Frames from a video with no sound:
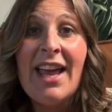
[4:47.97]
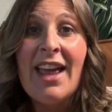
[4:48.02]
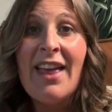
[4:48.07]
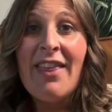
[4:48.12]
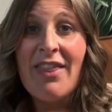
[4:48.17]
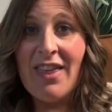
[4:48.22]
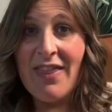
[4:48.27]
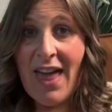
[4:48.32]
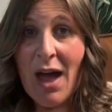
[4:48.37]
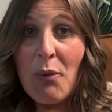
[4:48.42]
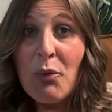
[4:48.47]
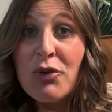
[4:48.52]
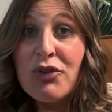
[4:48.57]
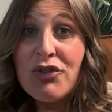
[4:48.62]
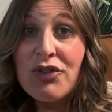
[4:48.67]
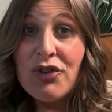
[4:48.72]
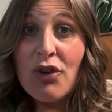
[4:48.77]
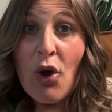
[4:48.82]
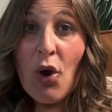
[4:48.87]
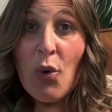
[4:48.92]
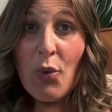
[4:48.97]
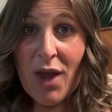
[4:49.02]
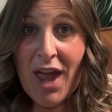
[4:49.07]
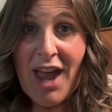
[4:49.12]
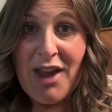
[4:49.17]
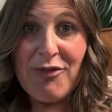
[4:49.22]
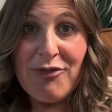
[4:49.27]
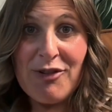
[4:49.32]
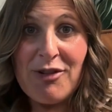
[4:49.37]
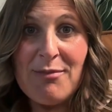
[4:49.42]
then that was
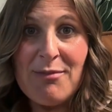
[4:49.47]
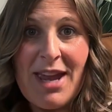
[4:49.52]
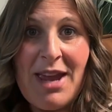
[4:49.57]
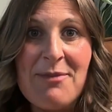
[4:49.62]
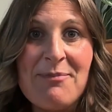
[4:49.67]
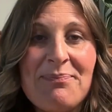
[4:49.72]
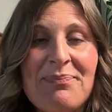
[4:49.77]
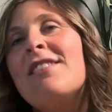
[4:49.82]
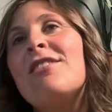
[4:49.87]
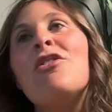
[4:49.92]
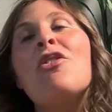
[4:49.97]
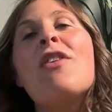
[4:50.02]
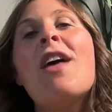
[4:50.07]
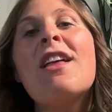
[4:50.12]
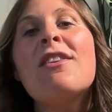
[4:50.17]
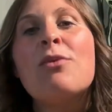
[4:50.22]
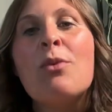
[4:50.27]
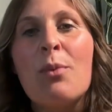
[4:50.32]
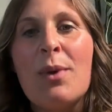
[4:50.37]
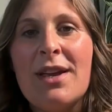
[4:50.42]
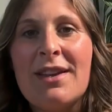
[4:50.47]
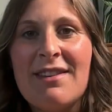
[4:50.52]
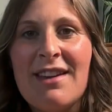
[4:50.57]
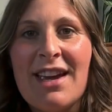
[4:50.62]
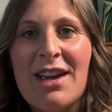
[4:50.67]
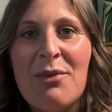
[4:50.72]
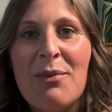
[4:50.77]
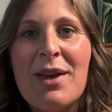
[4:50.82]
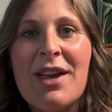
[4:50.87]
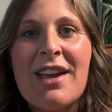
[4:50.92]
okay for me. So that's what we
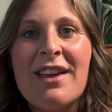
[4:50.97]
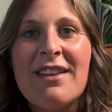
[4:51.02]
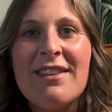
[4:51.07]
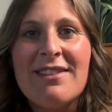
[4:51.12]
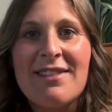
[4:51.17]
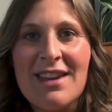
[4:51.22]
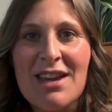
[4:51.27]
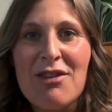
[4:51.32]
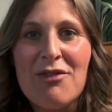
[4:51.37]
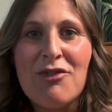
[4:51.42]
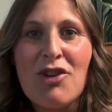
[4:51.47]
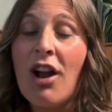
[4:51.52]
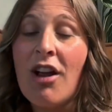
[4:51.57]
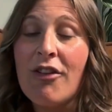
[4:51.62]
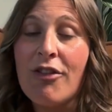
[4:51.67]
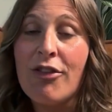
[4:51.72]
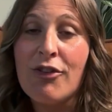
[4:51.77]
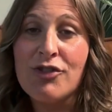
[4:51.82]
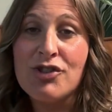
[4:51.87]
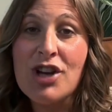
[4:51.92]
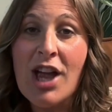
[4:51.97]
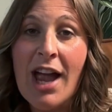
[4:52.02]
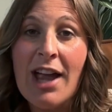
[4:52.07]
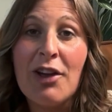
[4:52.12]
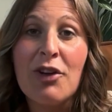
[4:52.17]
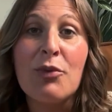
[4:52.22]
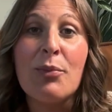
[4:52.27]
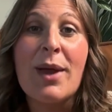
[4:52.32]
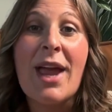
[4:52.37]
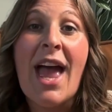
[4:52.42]
did. We conceived our third
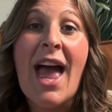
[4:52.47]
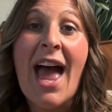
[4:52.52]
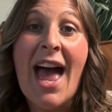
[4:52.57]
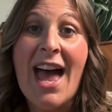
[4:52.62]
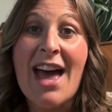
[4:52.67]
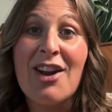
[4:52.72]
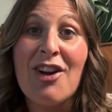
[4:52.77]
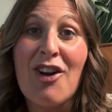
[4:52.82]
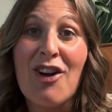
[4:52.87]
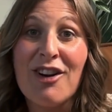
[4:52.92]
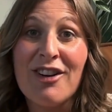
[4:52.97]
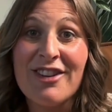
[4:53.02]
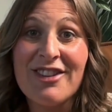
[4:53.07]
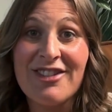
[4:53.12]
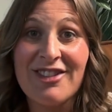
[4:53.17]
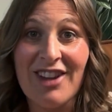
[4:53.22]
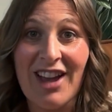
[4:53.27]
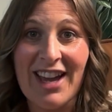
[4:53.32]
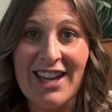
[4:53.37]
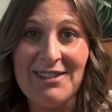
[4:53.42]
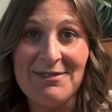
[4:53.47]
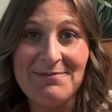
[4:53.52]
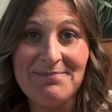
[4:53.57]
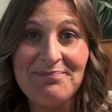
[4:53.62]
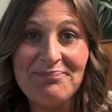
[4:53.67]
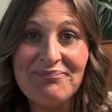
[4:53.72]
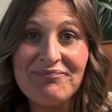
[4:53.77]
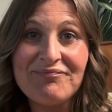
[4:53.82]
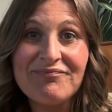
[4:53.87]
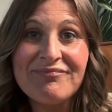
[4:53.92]
child. We had our son.
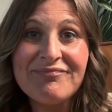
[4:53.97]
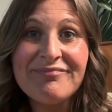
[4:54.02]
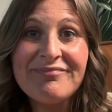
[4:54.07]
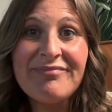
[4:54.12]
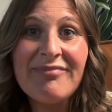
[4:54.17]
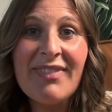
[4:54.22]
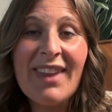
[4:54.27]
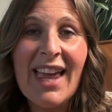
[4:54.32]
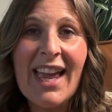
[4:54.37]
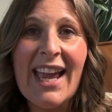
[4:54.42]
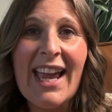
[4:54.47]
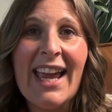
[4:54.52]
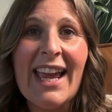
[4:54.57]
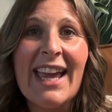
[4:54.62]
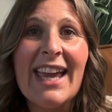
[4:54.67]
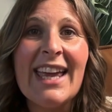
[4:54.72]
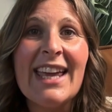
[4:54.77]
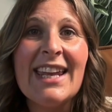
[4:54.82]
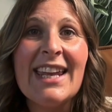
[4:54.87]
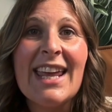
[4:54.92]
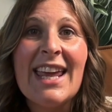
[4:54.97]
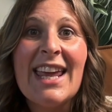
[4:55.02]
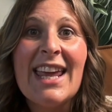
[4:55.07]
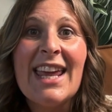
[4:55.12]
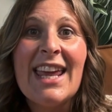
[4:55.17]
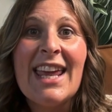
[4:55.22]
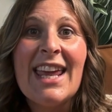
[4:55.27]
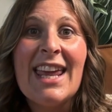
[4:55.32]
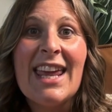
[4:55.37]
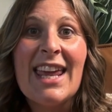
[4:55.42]
And
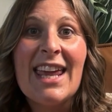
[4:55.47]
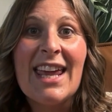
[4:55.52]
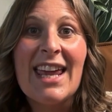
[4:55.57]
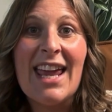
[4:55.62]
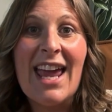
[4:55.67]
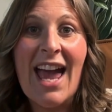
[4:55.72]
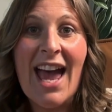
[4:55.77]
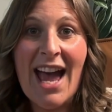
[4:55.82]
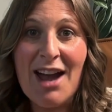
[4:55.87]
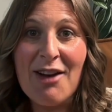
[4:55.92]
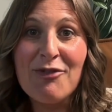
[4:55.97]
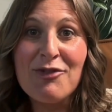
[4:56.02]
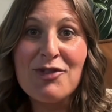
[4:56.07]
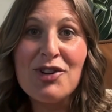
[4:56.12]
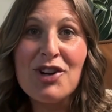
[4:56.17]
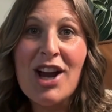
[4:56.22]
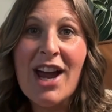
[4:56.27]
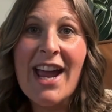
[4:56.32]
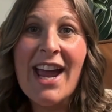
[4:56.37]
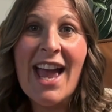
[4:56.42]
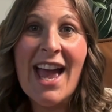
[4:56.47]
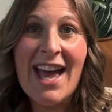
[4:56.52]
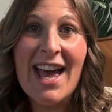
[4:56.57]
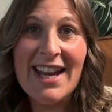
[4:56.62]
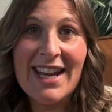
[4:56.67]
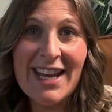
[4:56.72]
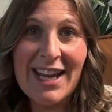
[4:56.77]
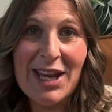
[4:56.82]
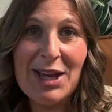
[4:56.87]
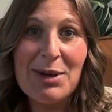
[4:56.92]
after I had
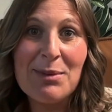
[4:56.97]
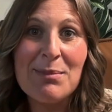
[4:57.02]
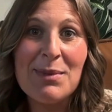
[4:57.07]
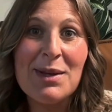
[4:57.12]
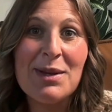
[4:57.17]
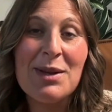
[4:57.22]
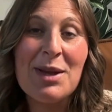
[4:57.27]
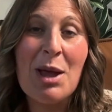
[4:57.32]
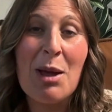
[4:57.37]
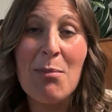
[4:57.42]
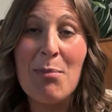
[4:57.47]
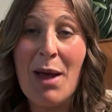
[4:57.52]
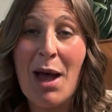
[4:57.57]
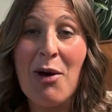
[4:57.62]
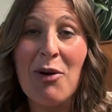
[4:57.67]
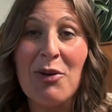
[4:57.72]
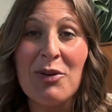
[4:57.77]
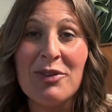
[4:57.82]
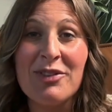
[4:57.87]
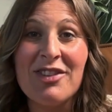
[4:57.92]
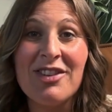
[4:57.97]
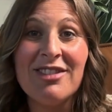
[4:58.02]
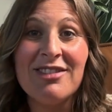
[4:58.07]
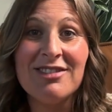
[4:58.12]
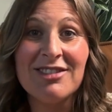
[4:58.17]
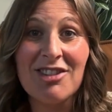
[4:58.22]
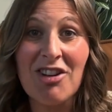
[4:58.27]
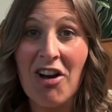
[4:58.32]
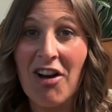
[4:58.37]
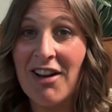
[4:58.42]
him about,
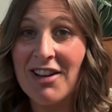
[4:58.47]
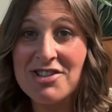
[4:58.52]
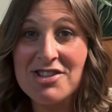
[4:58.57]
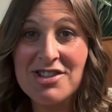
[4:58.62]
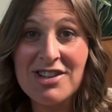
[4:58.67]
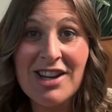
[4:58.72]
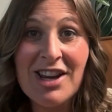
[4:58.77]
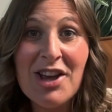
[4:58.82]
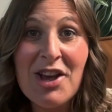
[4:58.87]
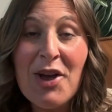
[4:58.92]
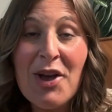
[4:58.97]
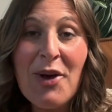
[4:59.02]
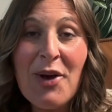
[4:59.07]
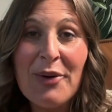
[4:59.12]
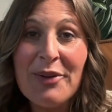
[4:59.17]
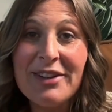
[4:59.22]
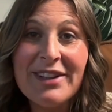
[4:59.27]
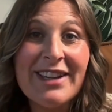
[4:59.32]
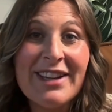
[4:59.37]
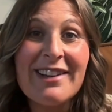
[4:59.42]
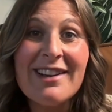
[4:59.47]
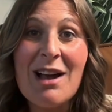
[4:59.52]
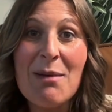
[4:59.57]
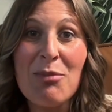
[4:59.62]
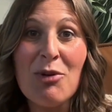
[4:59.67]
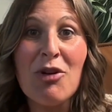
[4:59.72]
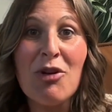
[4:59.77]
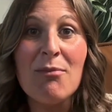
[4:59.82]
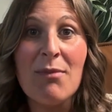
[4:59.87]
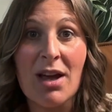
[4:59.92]
only a
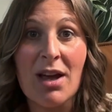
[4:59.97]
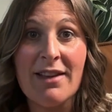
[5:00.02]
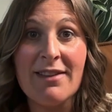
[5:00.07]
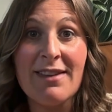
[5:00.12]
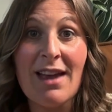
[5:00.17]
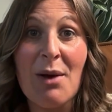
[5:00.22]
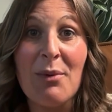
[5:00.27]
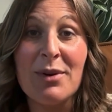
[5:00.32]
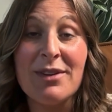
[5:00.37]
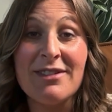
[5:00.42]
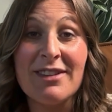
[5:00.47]
couple of months, I was